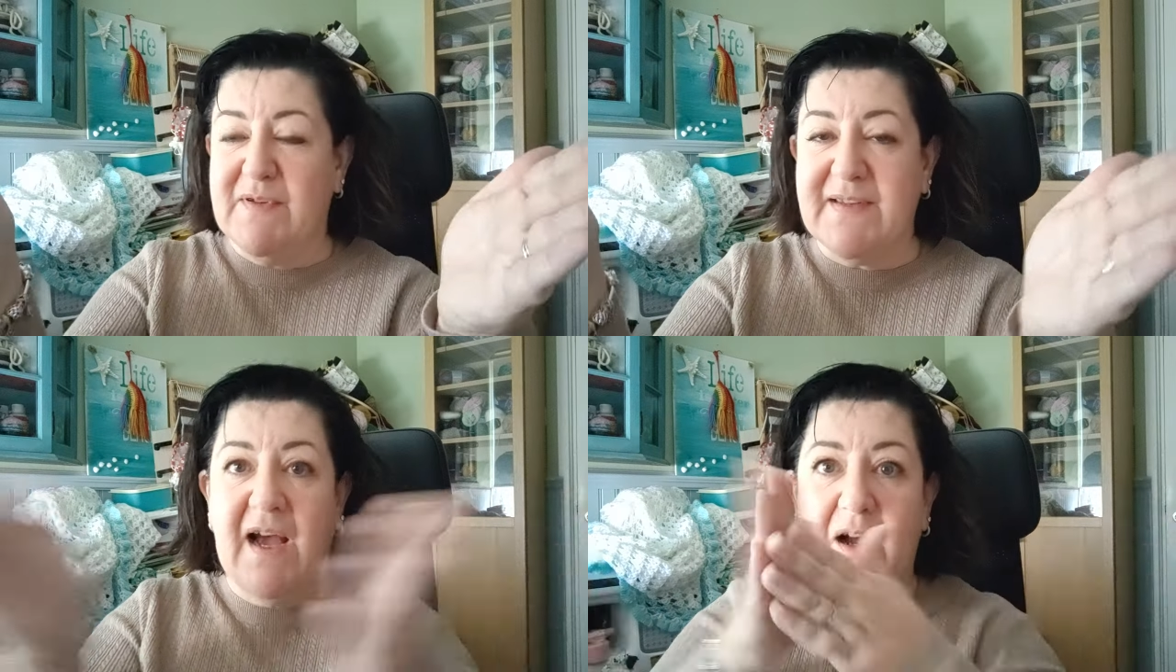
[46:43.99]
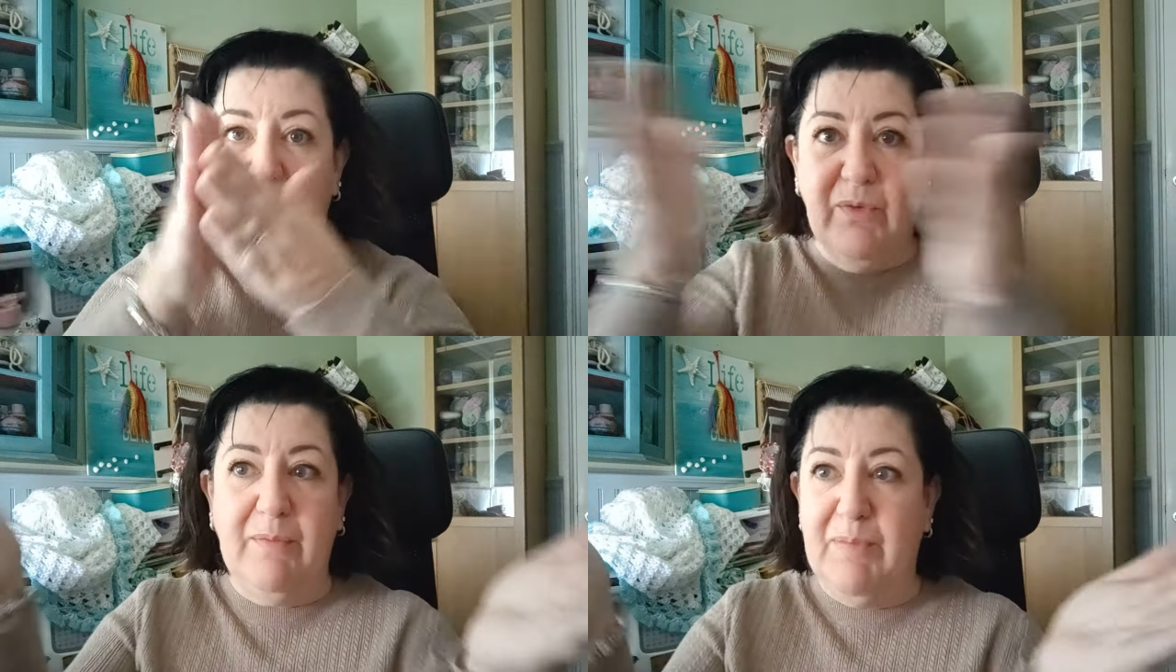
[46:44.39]
sat
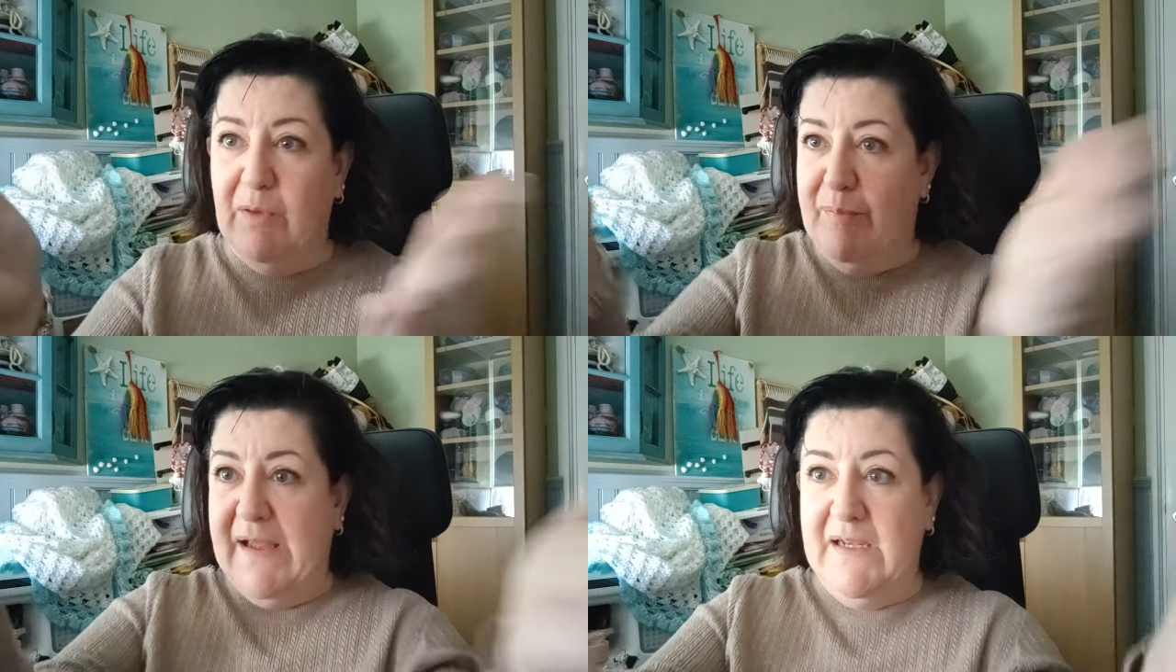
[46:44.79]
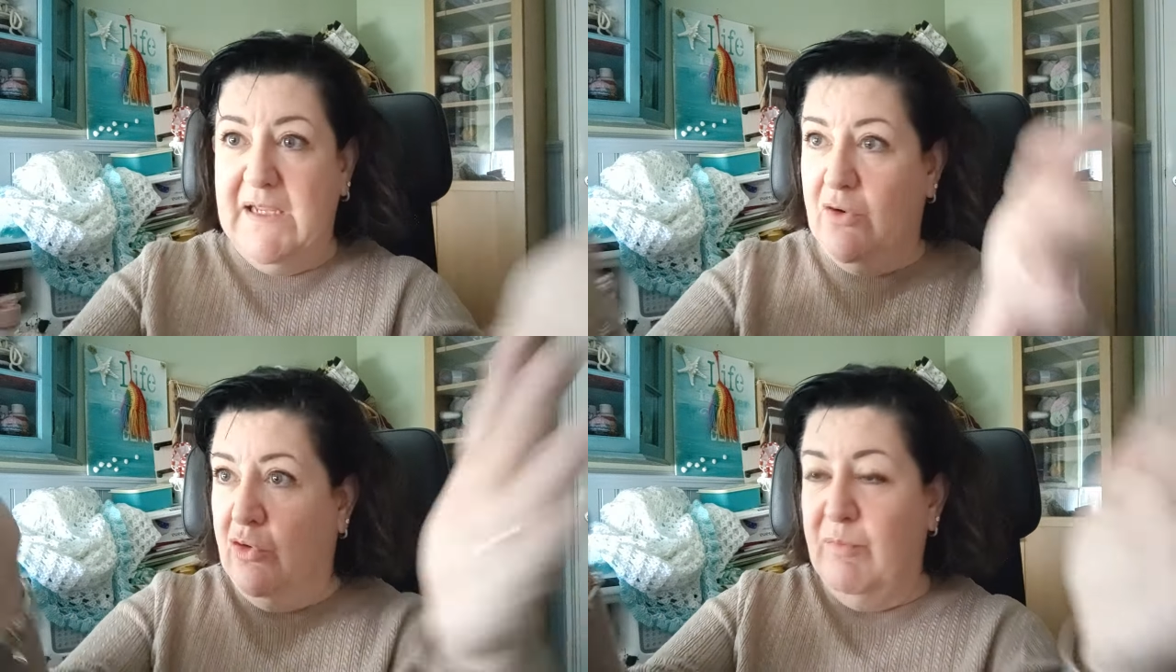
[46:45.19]
with Bill
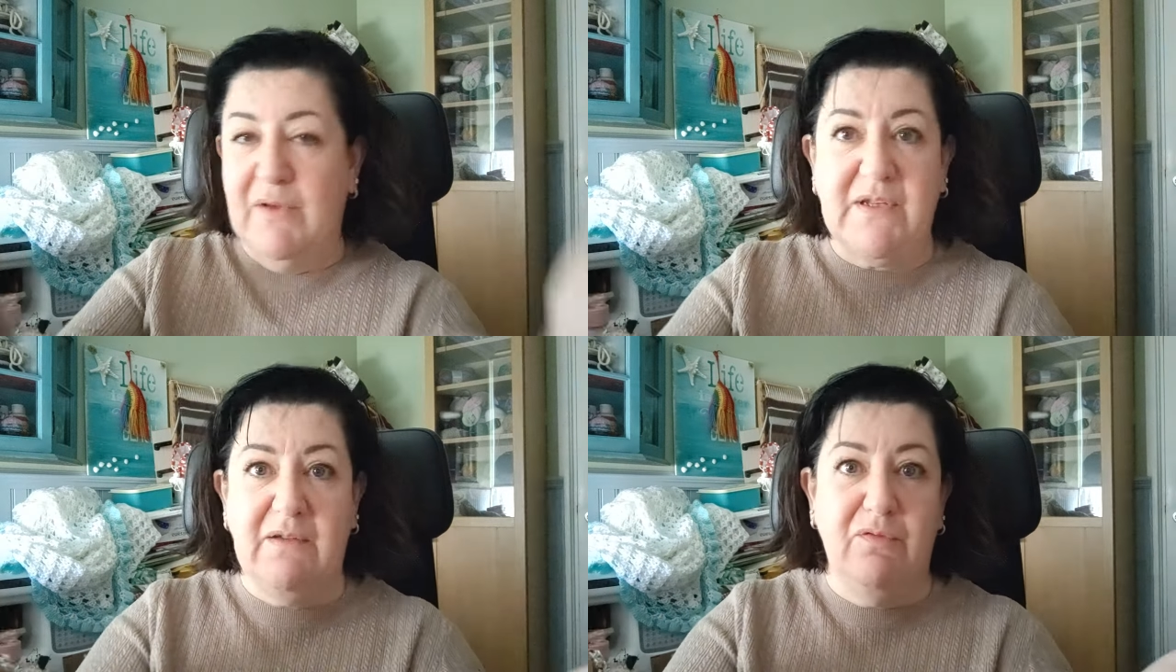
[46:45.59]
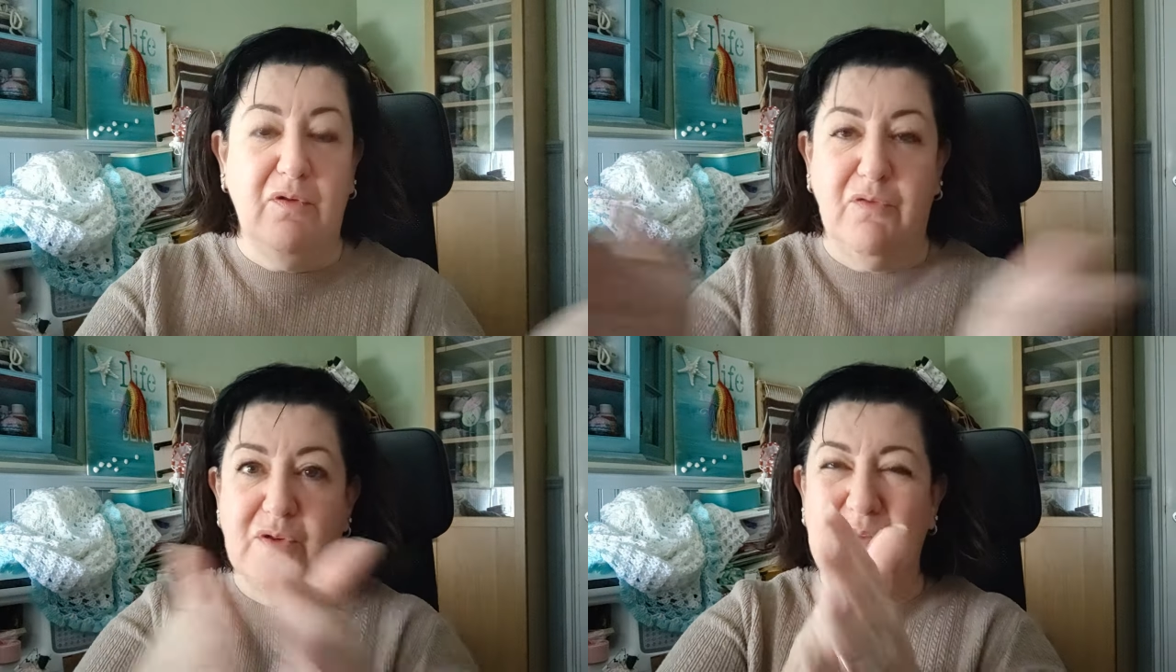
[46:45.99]
Bailey almost in
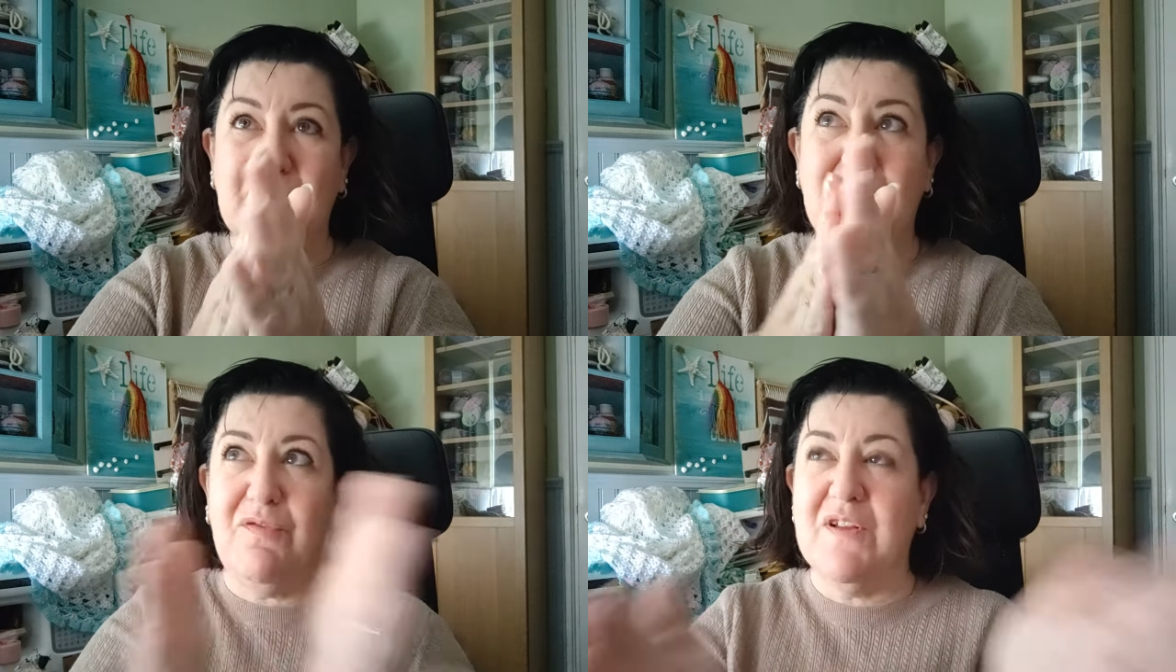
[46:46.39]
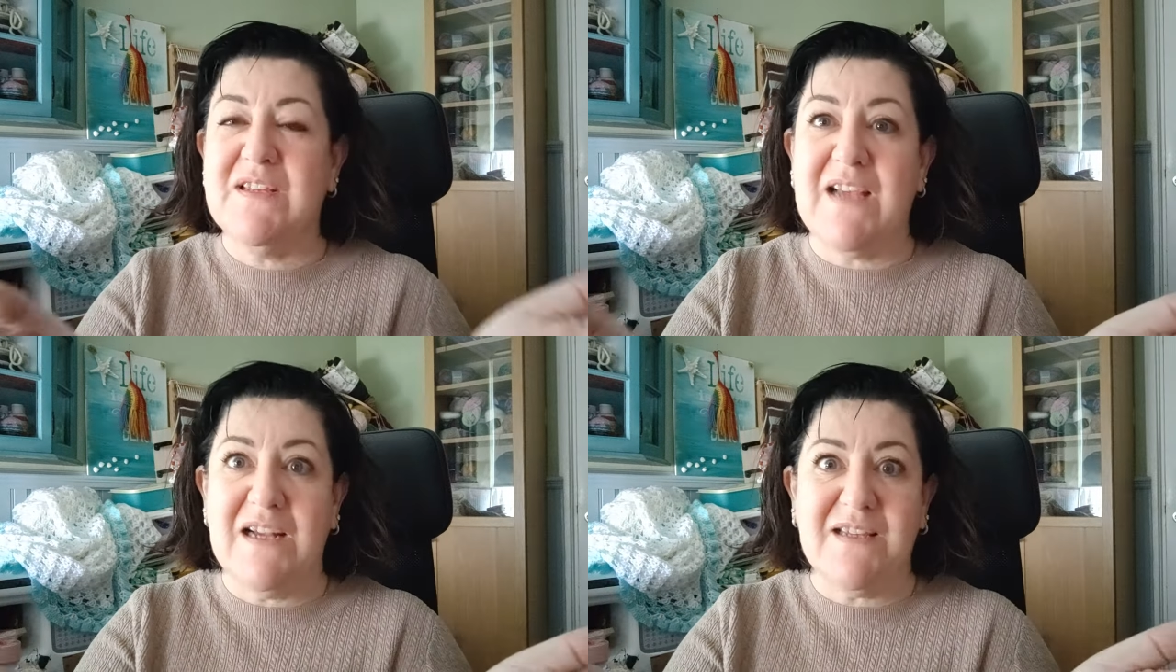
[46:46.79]
front of us. It was
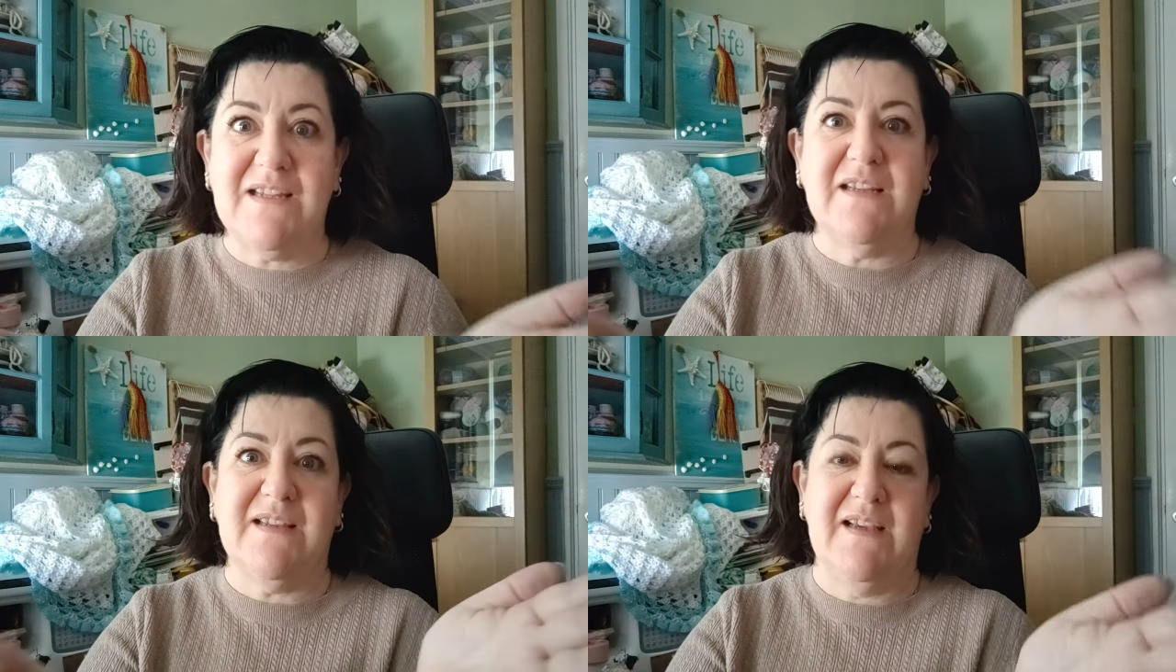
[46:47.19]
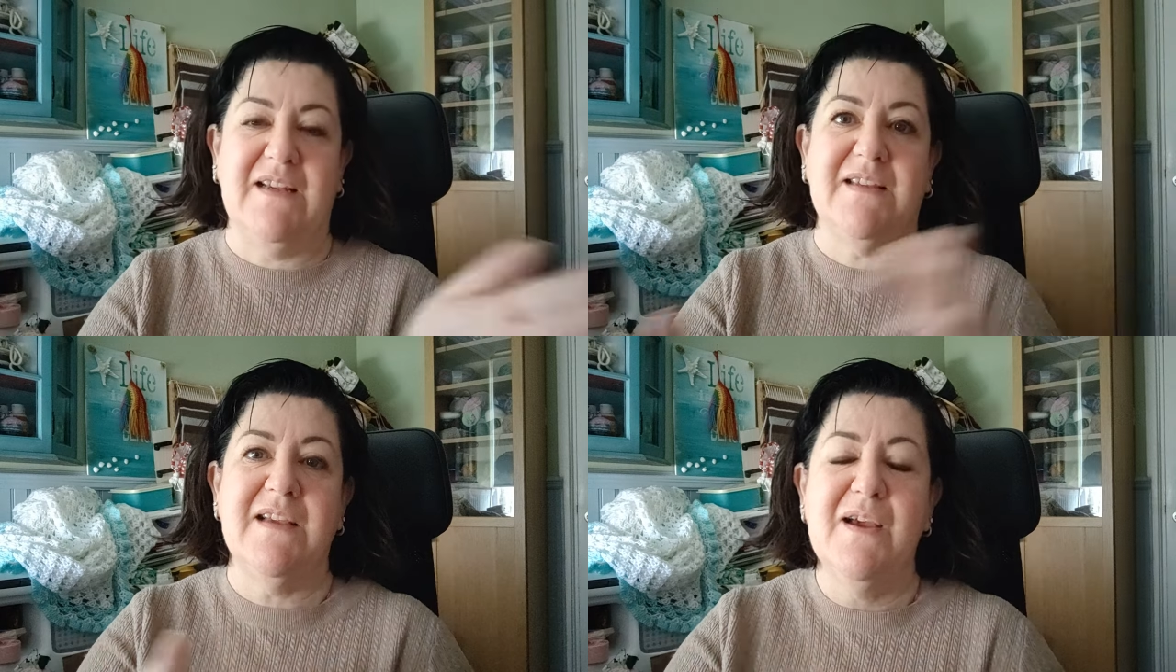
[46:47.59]
fantastic
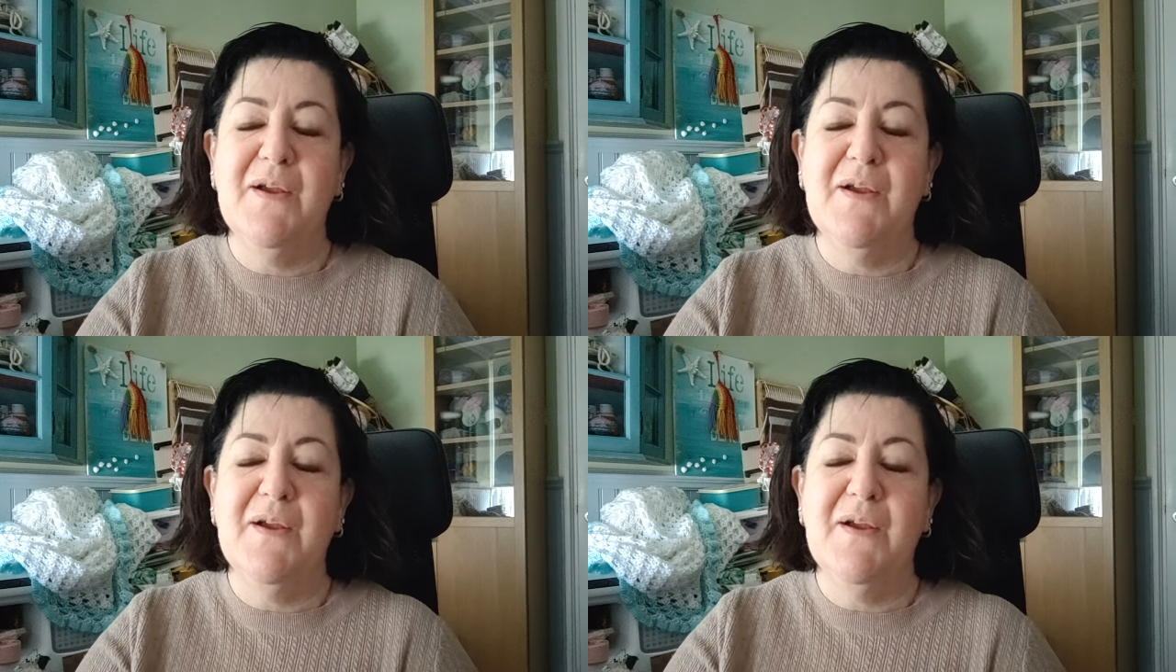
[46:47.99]
seats.